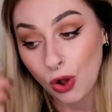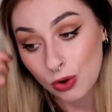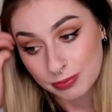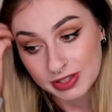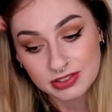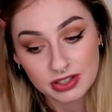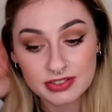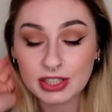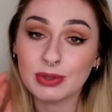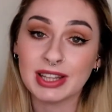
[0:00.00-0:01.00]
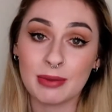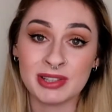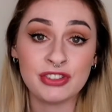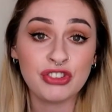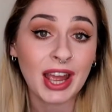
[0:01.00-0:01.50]
own business that you would like me
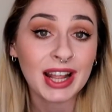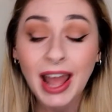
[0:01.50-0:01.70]
to check